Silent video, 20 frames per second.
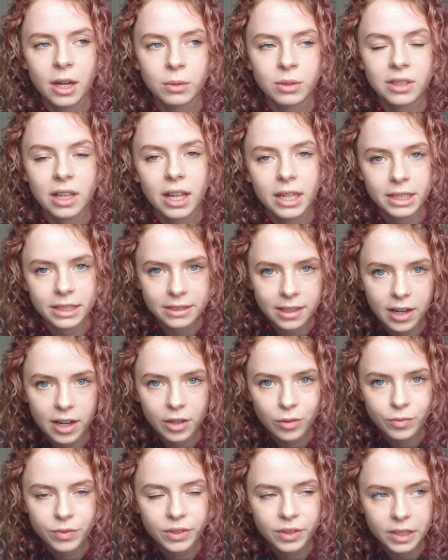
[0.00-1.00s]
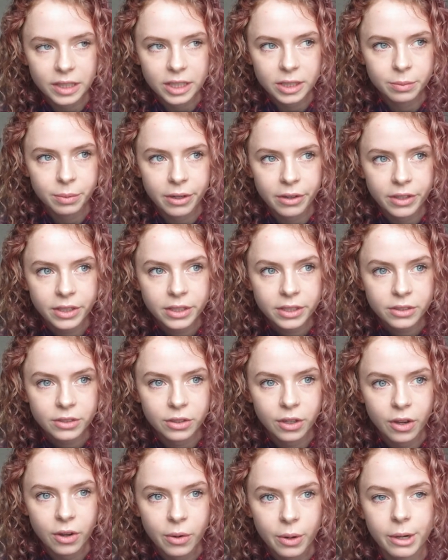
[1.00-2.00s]
I was lying down for the experience,
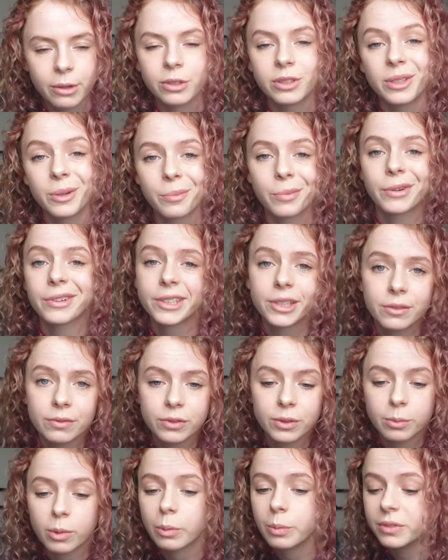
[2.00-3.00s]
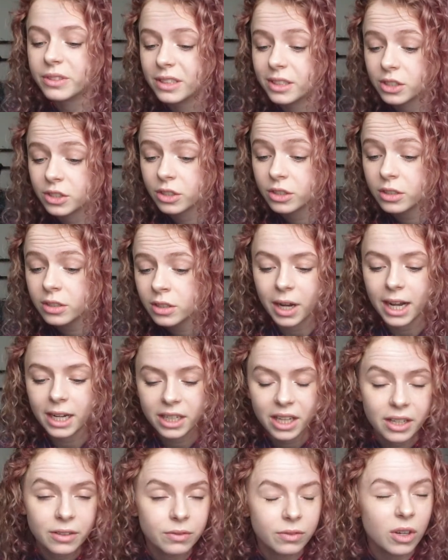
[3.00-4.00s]
so I was in a pretty comfortable position. I
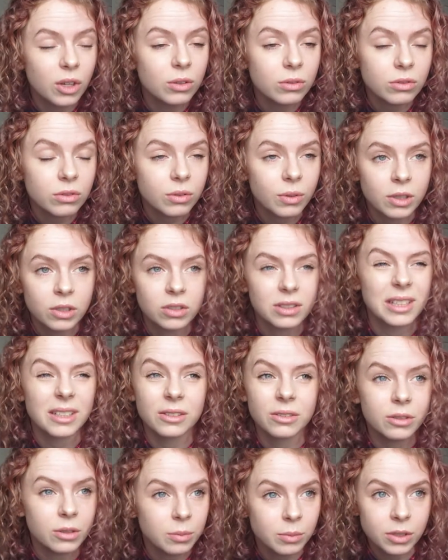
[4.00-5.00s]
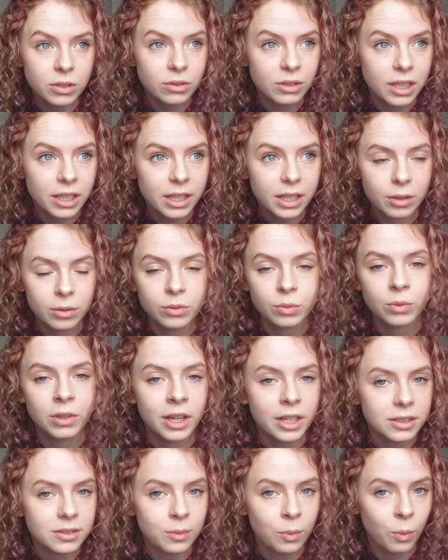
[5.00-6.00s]
had headphones, so I just listened to music. I was
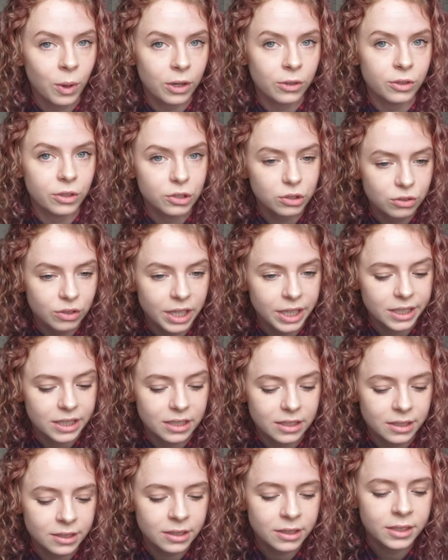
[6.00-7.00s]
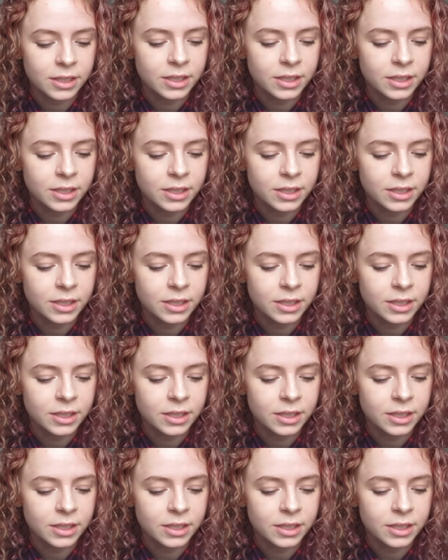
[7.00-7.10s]
nice and well distracted.